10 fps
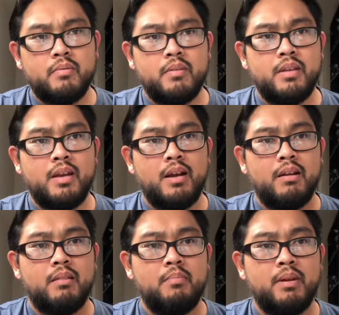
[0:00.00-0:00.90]

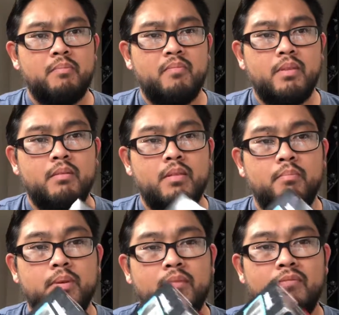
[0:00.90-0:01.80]
the
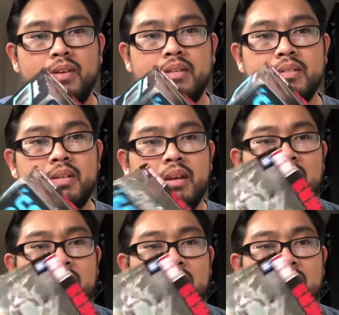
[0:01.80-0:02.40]
big feast.